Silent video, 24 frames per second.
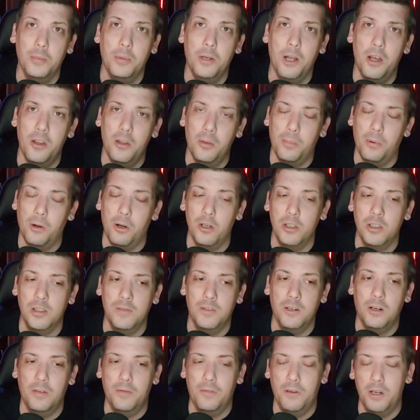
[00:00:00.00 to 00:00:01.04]
but other parts of
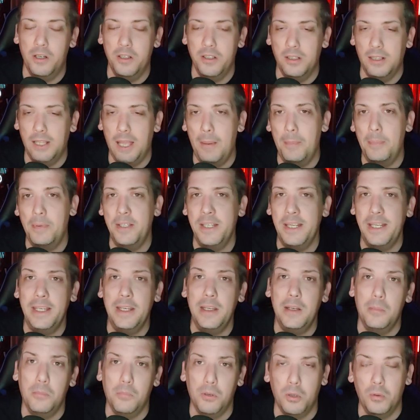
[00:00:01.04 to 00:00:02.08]
it are very
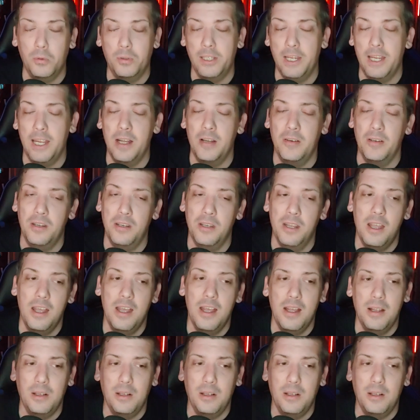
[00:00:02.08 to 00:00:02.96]
dilapidated and broke down and